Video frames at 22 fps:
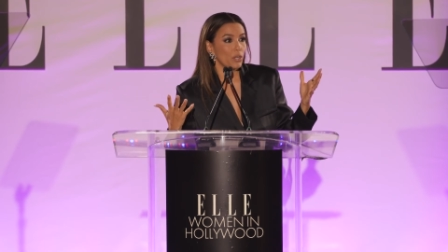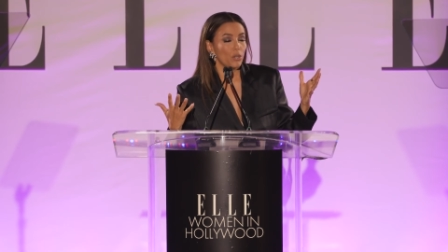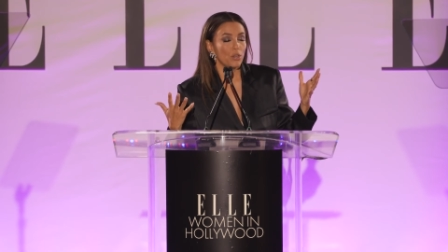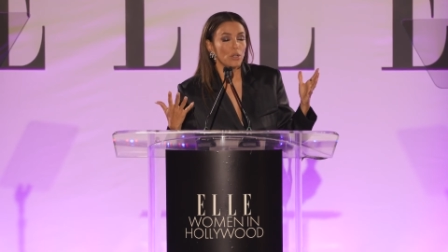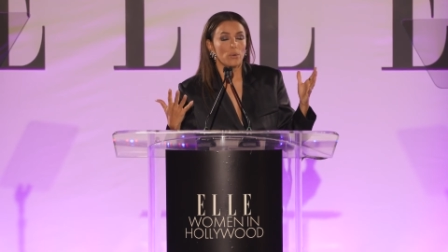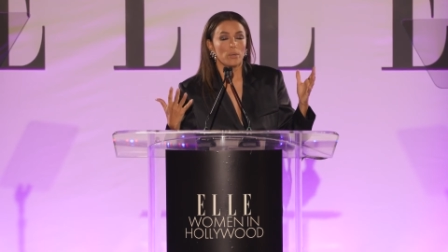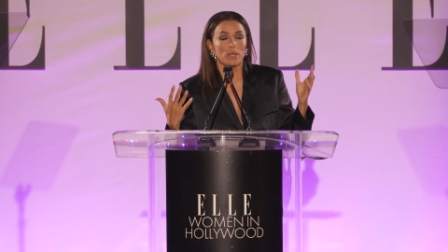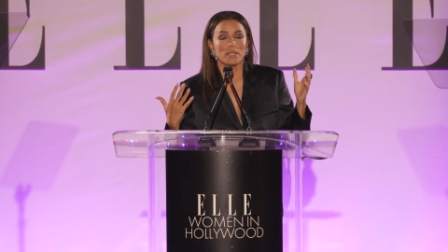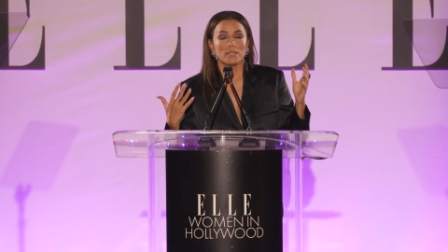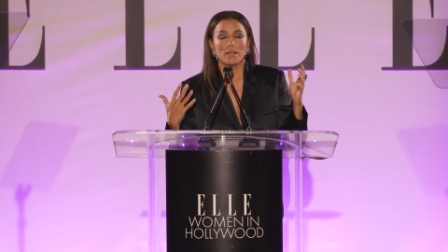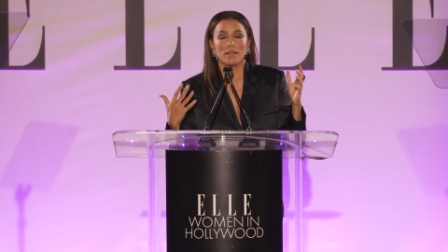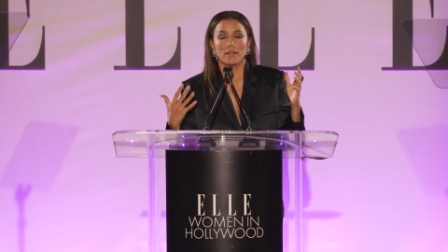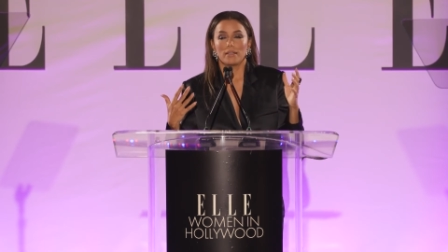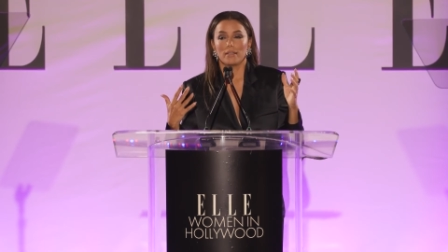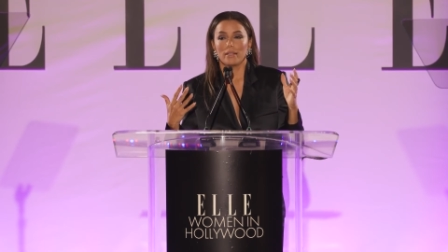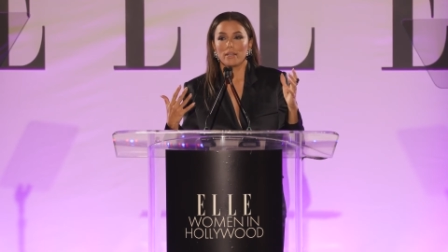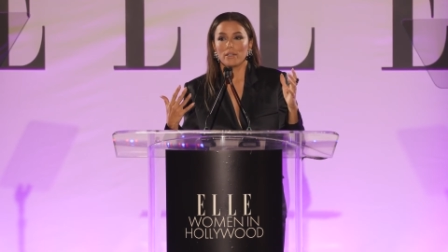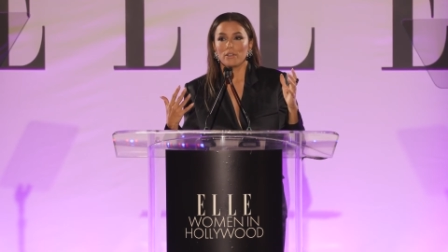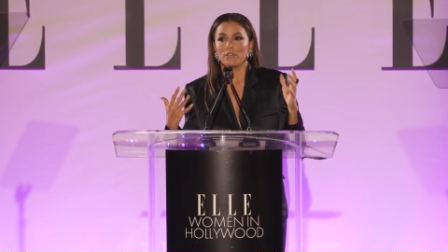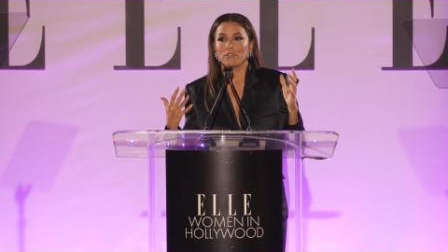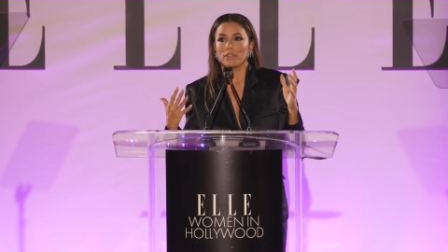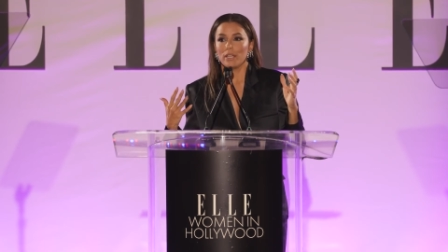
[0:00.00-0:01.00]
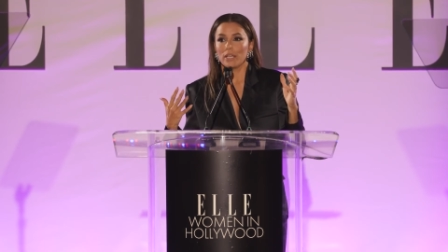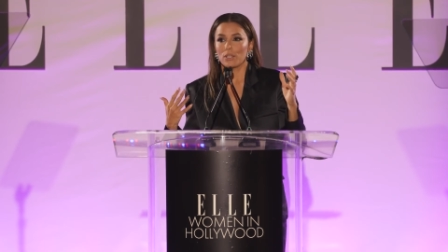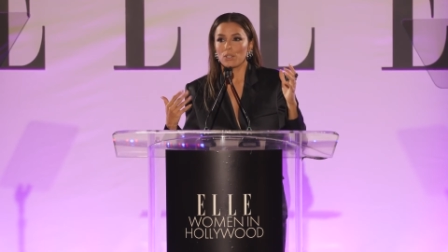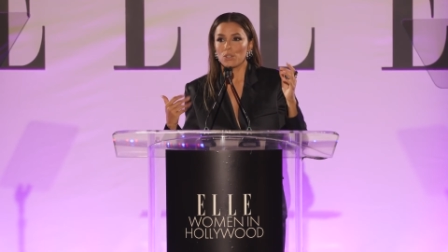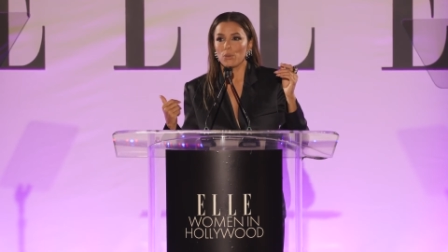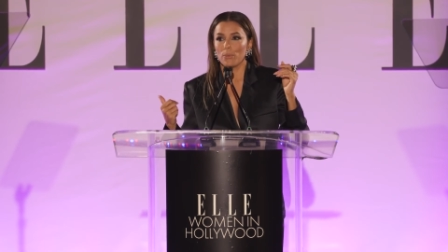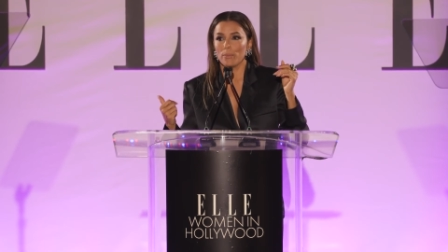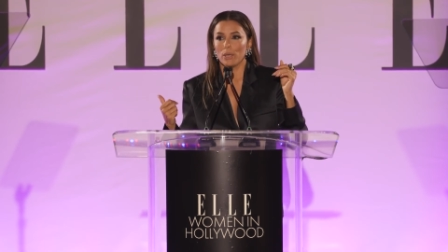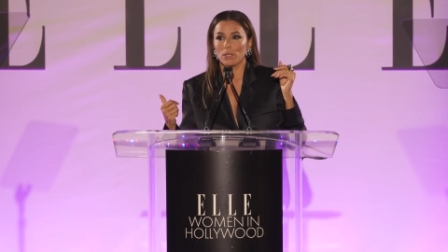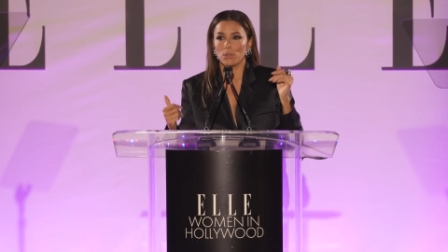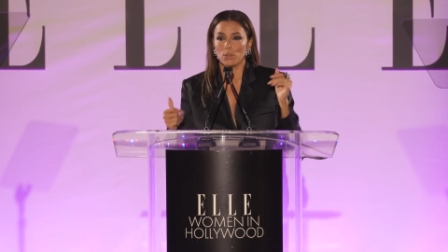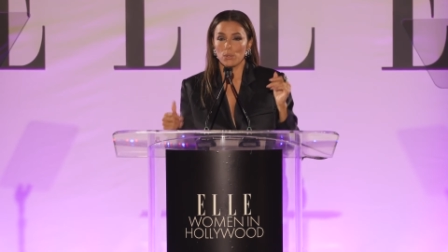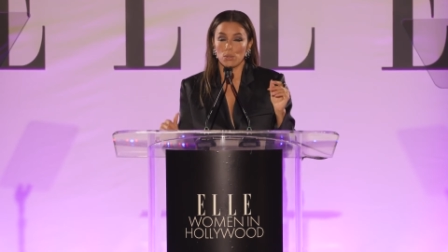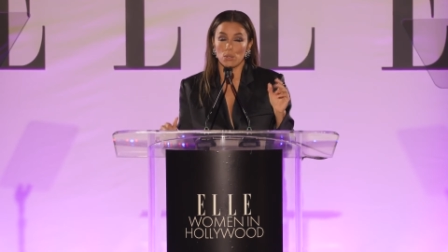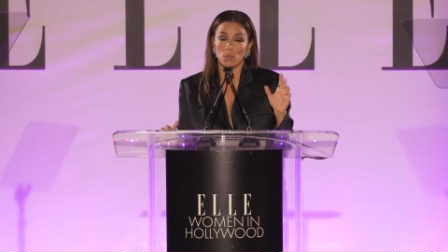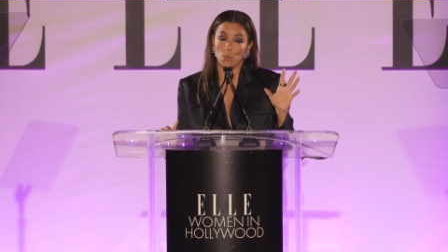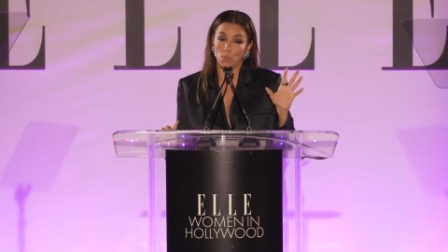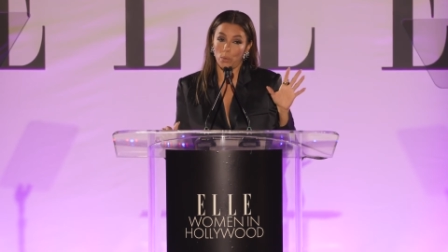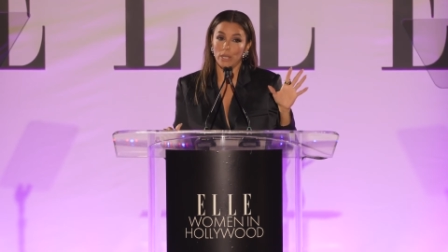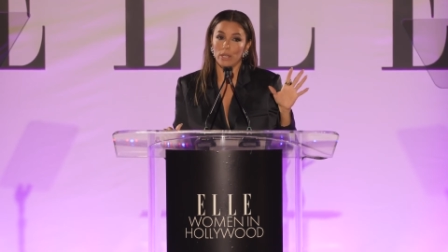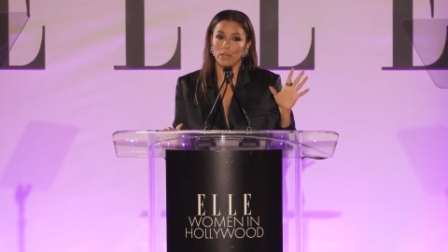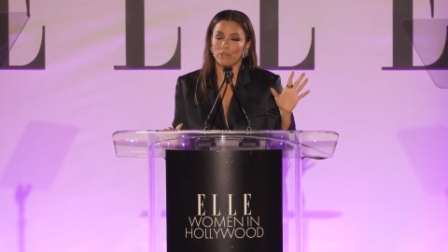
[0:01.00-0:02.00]
you know exactly how to flex your muscles
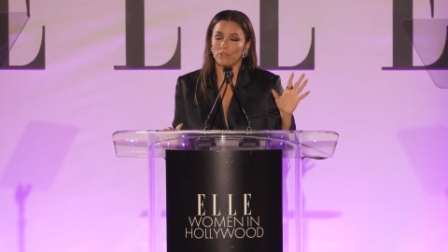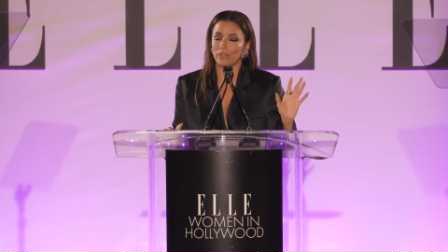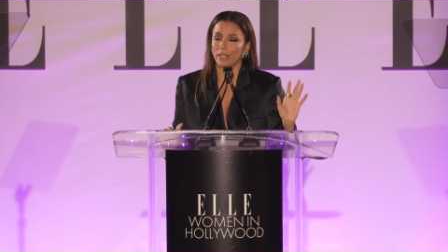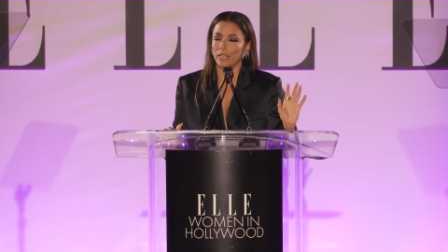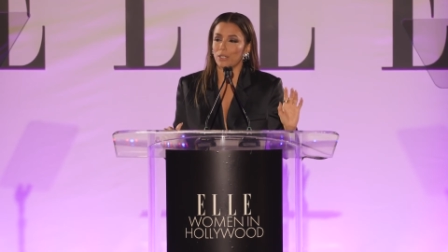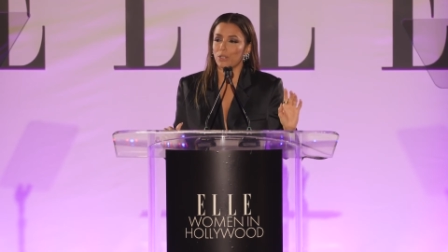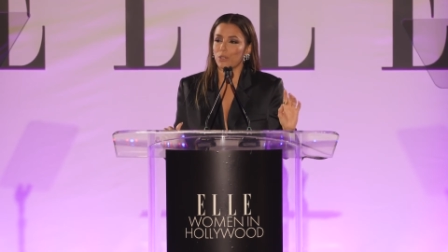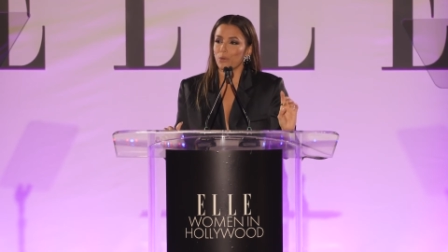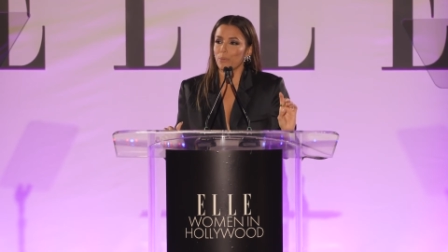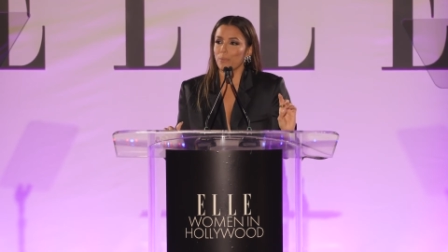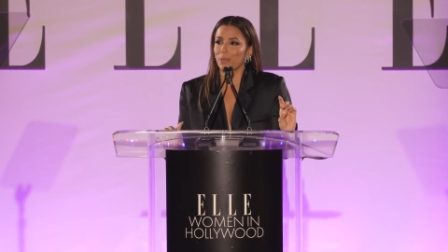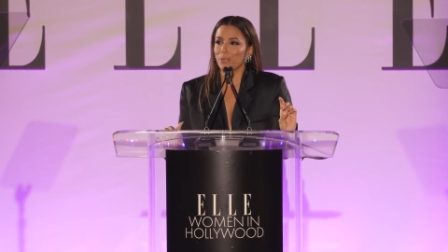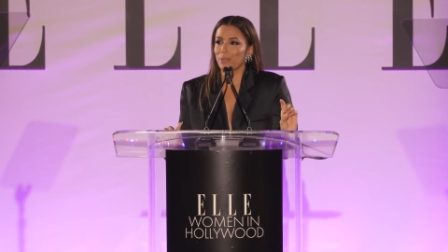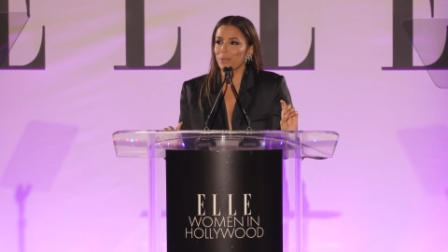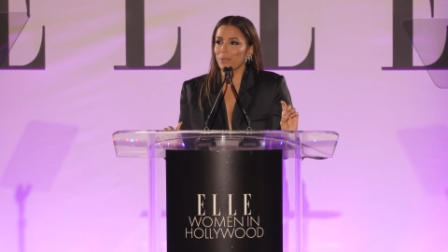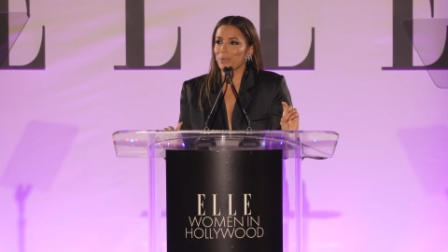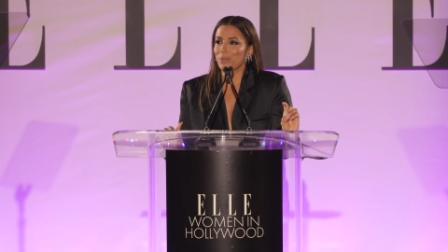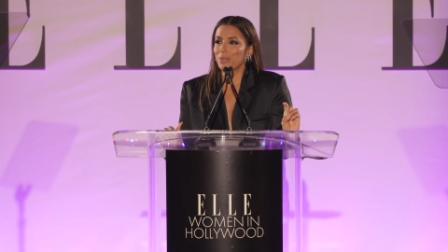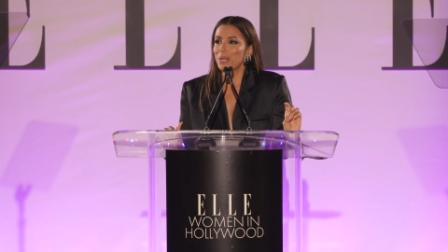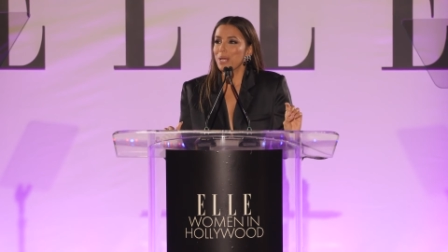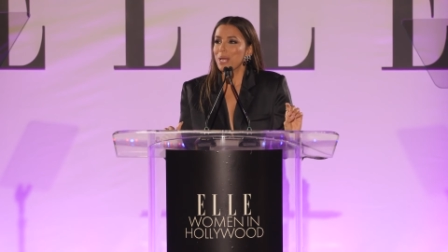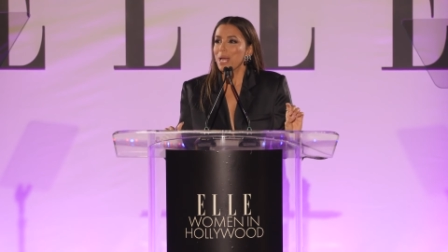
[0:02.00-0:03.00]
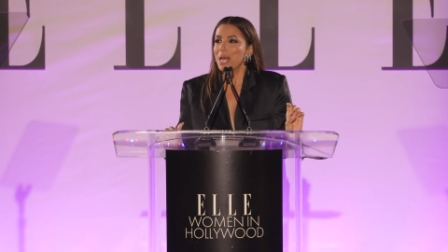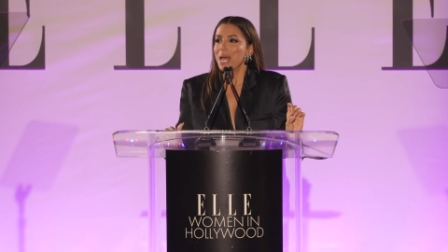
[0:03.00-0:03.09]
and when to flex your muscles.